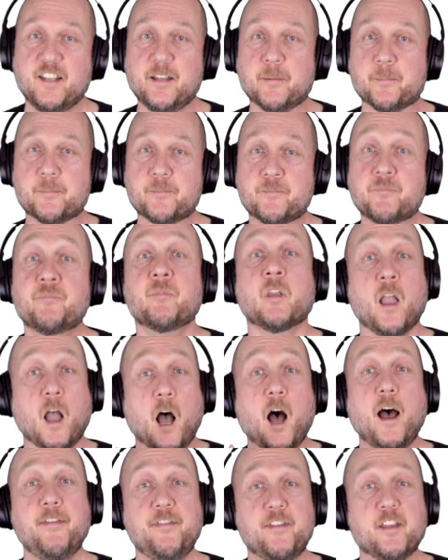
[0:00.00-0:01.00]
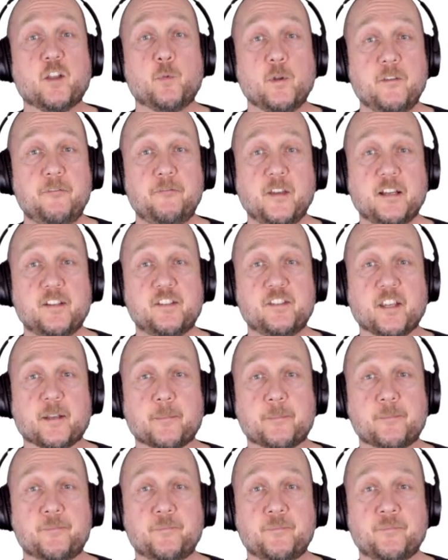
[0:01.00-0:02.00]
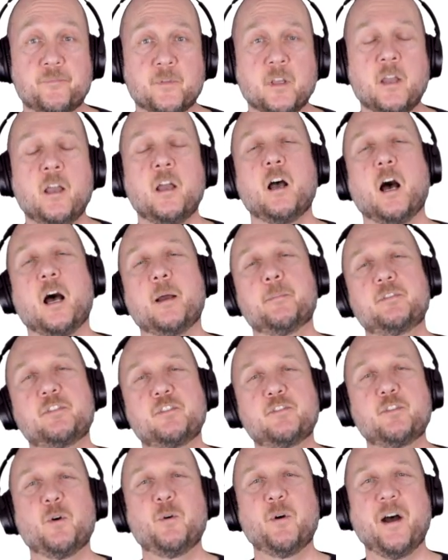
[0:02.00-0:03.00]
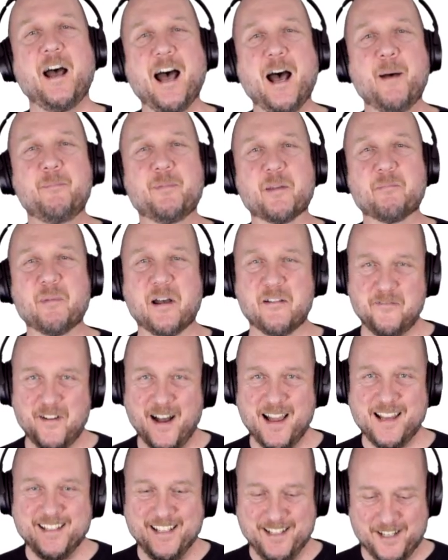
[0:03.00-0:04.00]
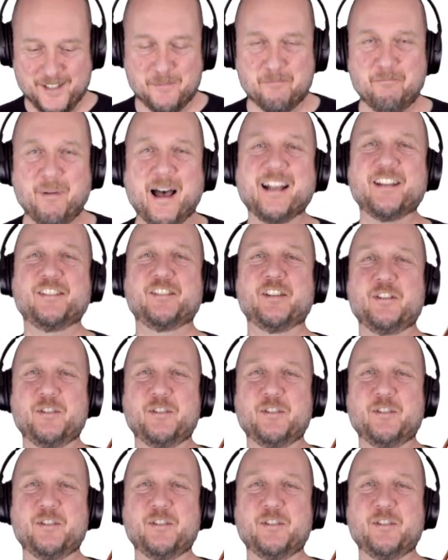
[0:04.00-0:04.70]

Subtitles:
it. I think we fixed it. I'm so happy my violin is back to